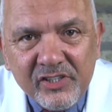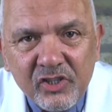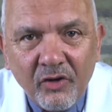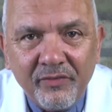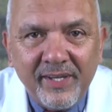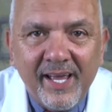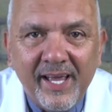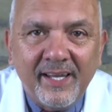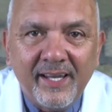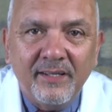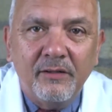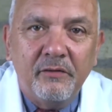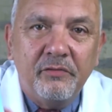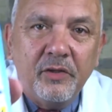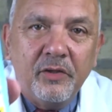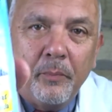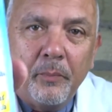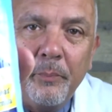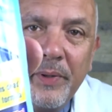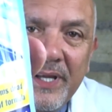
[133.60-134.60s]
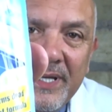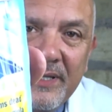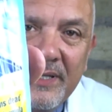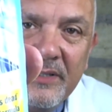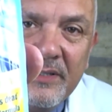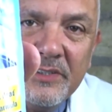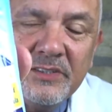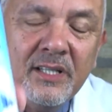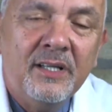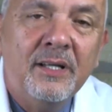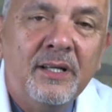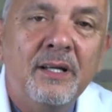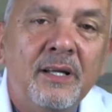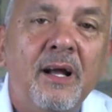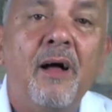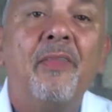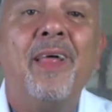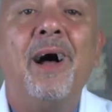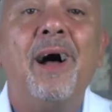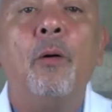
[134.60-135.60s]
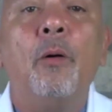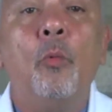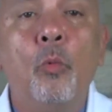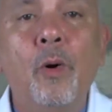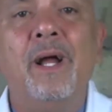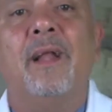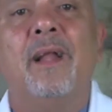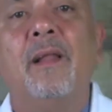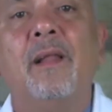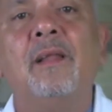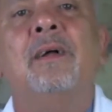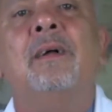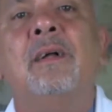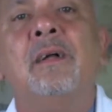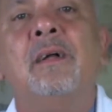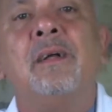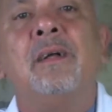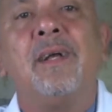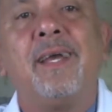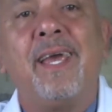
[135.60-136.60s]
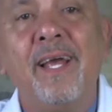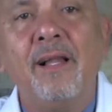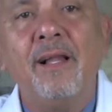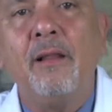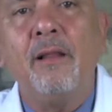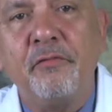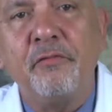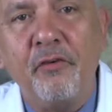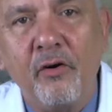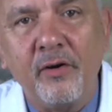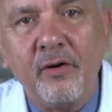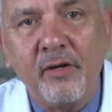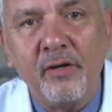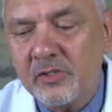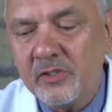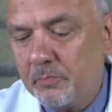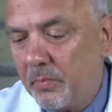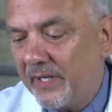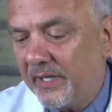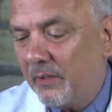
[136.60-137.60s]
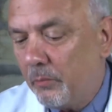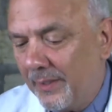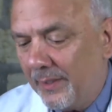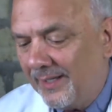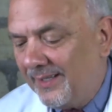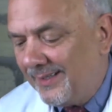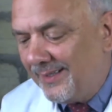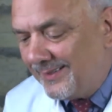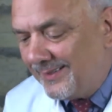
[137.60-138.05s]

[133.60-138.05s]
on the end of your penis, and that will kill the fungus, but it will